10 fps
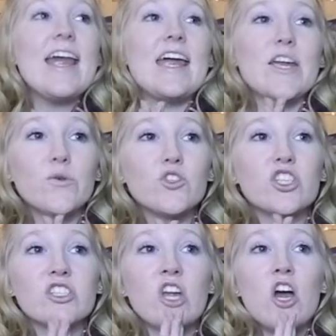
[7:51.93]
It was
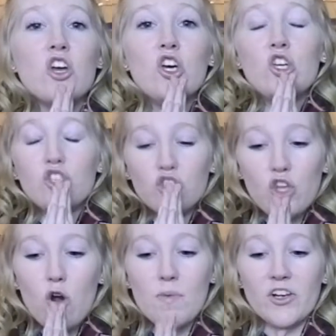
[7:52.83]
just
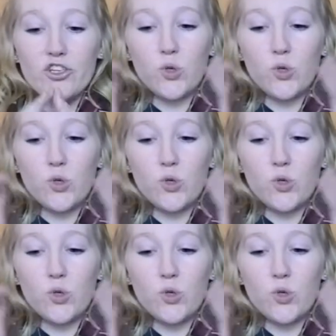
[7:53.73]
so much.